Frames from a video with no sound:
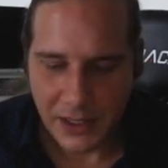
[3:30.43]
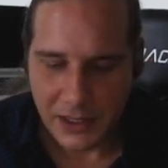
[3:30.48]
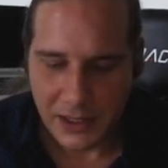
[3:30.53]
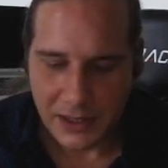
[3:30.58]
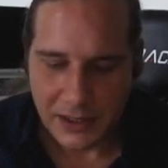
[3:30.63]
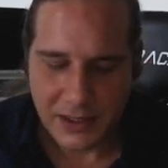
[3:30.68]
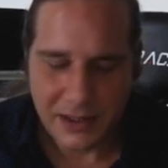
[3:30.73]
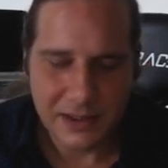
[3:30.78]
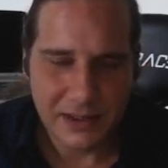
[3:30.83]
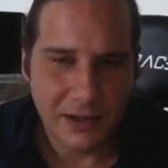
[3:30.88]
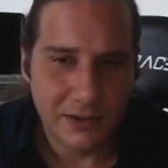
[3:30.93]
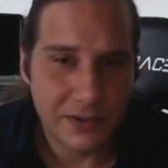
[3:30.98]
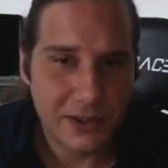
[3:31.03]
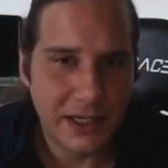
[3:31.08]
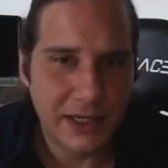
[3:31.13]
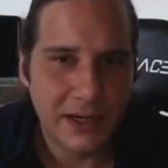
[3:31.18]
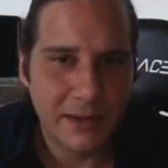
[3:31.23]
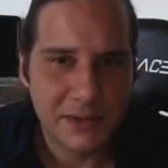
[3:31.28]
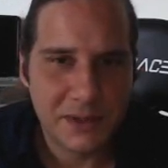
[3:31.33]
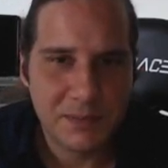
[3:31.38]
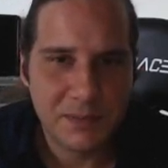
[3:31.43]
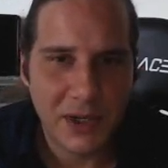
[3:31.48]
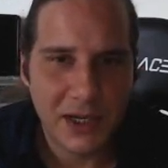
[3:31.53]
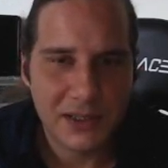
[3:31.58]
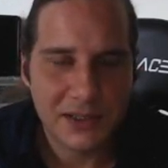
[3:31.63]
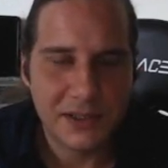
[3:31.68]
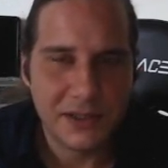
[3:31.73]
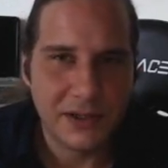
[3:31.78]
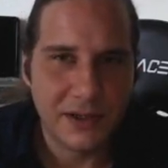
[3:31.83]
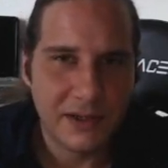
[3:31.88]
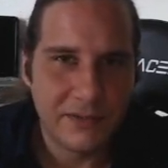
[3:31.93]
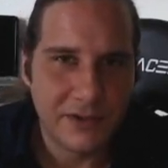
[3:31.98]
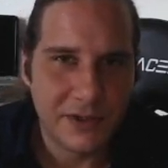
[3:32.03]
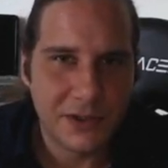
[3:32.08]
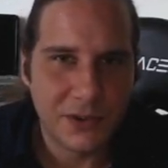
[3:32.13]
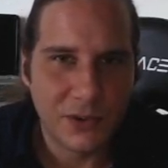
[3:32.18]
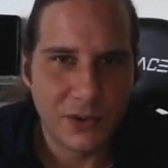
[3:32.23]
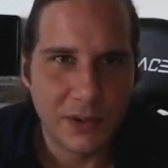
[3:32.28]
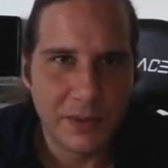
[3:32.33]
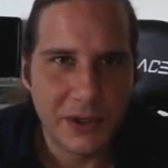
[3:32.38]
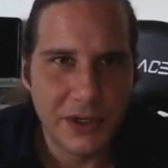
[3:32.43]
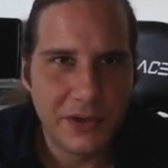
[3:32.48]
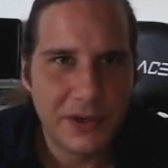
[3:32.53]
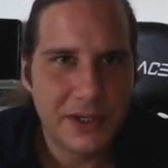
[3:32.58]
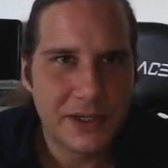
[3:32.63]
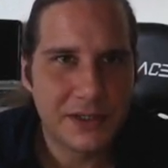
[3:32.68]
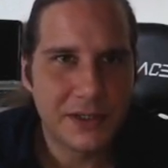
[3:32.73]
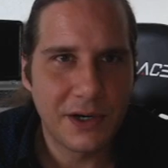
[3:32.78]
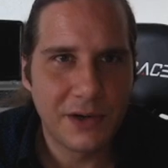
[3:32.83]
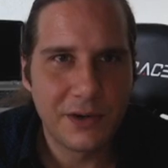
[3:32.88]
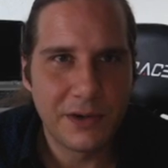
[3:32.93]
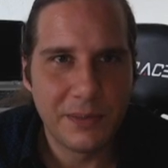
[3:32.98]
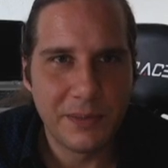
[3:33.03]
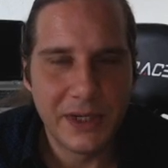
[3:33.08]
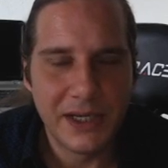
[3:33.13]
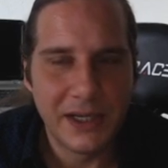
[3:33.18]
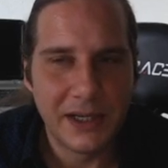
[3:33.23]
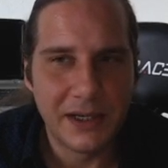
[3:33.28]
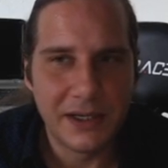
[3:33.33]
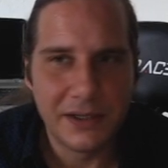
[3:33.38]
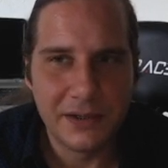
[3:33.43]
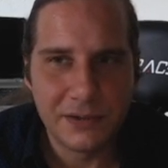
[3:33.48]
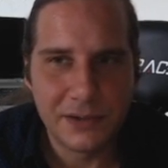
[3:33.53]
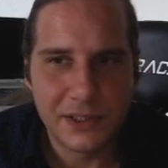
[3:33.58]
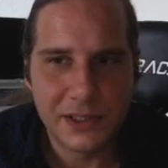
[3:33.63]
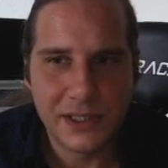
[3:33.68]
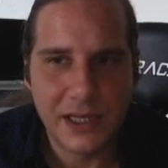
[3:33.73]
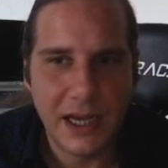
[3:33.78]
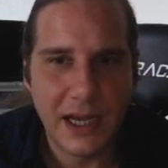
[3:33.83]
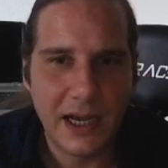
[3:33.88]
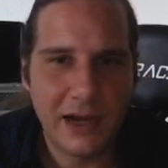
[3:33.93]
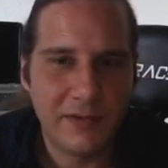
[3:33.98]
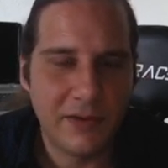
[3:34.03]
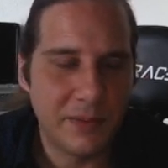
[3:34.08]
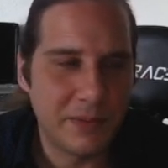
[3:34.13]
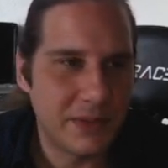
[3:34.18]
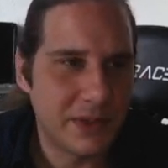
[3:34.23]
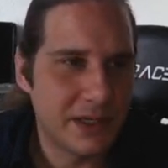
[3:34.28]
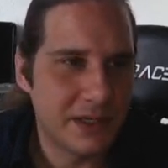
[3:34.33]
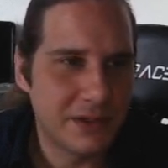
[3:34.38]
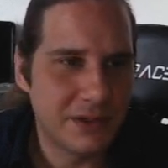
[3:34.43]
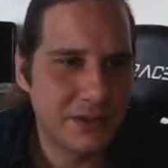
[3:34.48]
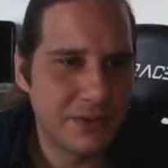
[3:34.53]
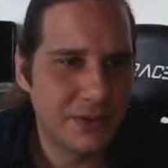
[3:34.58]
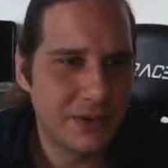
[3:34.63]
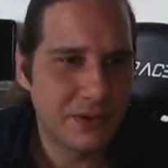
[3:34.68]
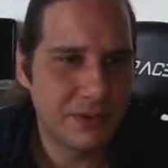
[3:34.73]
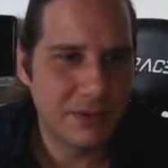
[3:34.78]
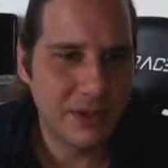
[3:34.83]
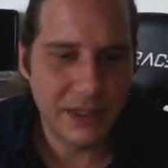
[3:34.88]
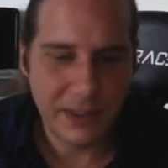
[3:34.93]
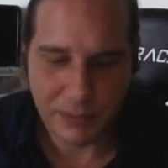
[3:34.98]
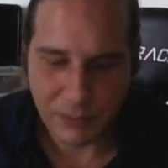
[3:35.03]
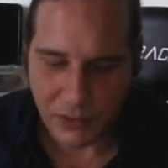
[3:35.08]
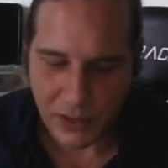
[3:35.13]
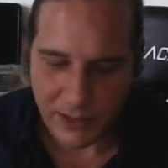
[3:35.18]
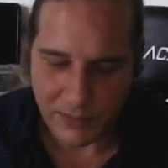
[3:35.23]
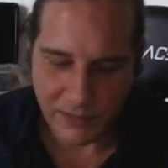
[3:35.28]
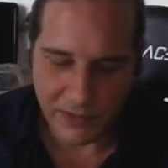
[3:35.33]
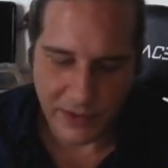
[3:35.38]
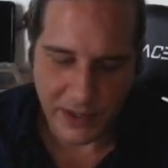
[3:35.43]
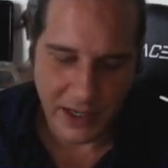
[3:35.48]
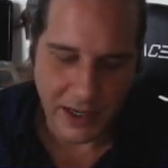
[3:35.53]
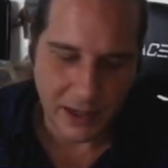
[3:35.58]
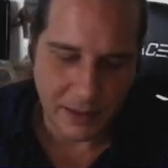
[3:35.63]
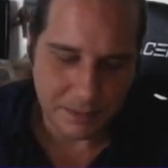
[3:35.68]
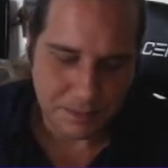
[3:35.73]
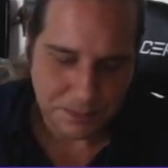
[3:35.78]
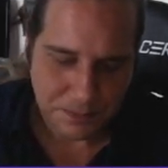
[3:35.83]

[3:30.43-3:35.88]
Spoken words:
They'll take up spots in your inventory, but you can turn them in and you'll just have them. Get 2 or 3 and prep for that.